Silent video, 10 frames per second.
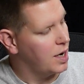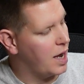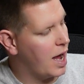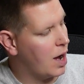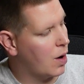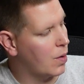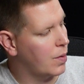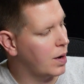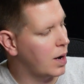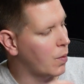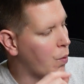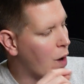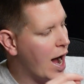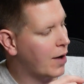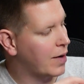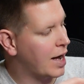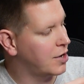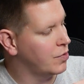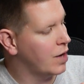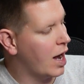Now, while I
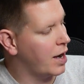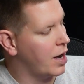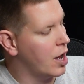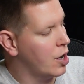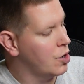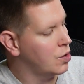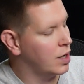do not know,